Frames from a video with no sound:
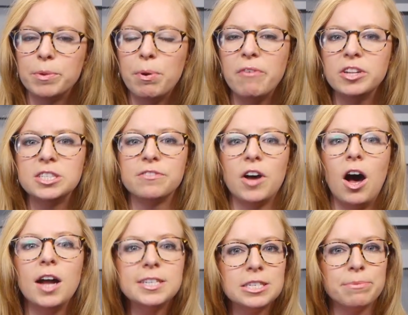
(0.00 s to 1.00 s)
The prevalence of
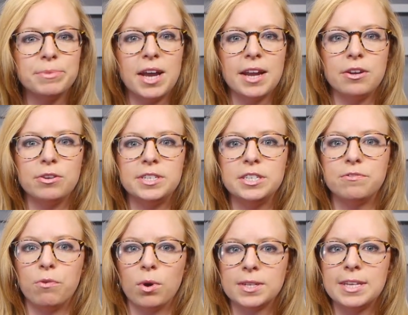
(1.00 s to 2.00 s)
autism diagnoses,
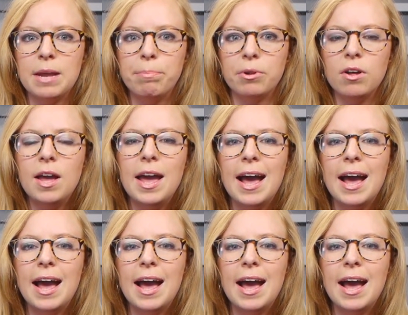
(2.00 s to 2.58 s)
for example,